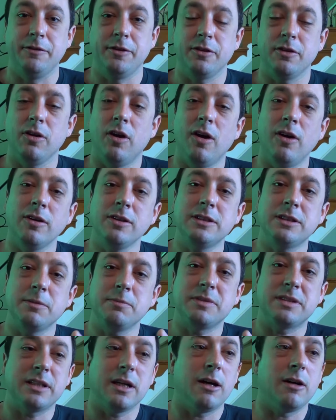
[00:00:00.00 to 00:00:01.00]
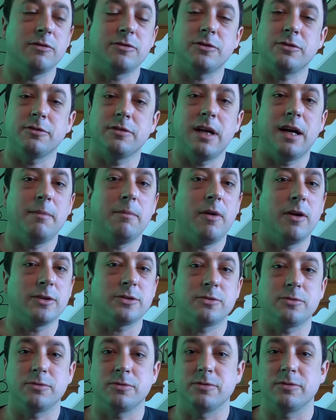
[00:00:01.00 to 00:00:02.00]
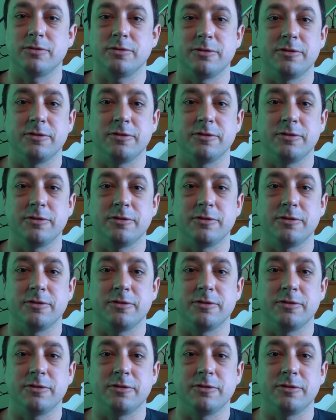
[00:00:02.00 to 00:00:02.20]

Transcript: Your lungs themselves are not muscles,